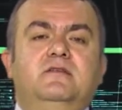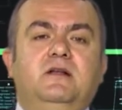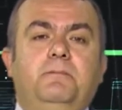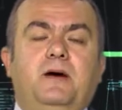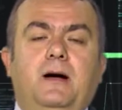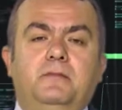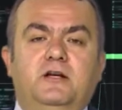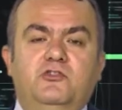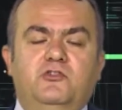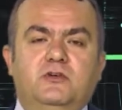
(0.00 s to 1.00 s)
will
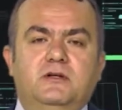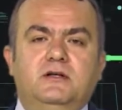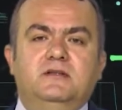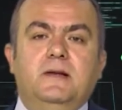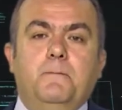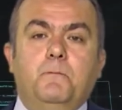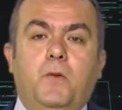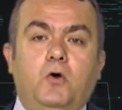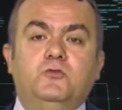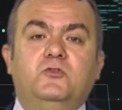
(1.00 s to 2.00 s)
publish the
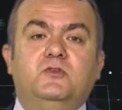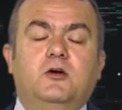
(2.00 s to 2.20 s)
most